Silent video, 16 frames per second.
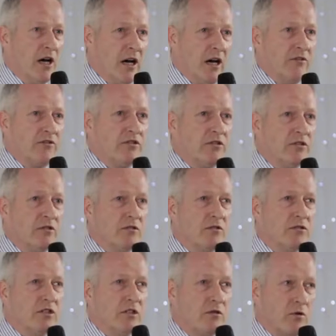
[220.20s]
after you
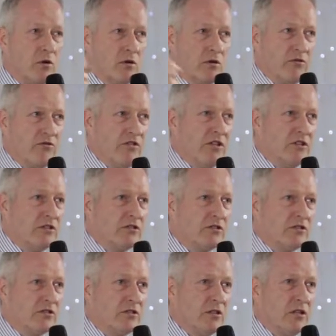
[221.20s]
look at what our fee
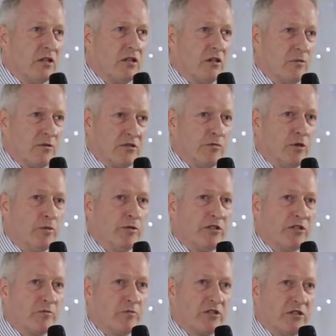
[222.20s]
is, our
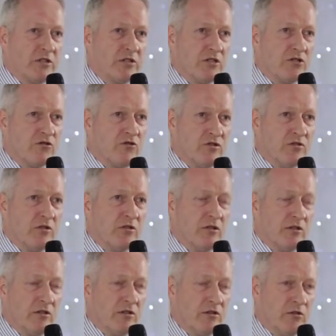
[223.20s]
population percentage fee,
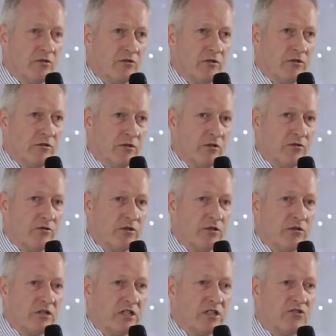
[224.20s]
of
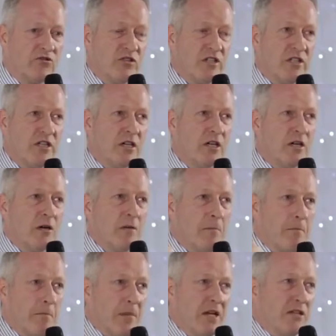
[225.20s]
the UK's fee,
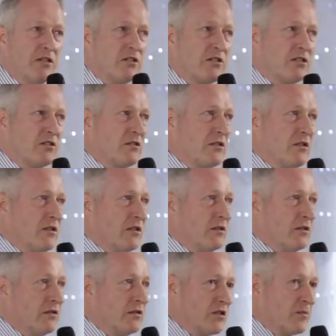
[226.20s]
minus
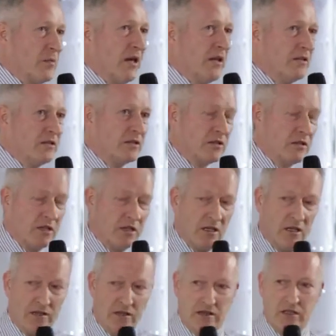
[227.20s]
the spend
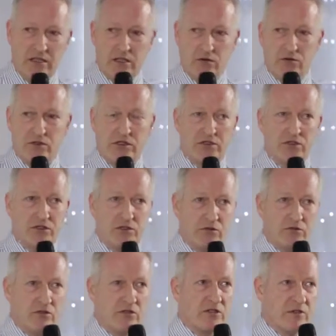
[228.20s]
that the EU does,
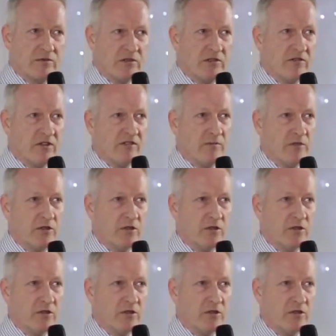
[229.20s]
275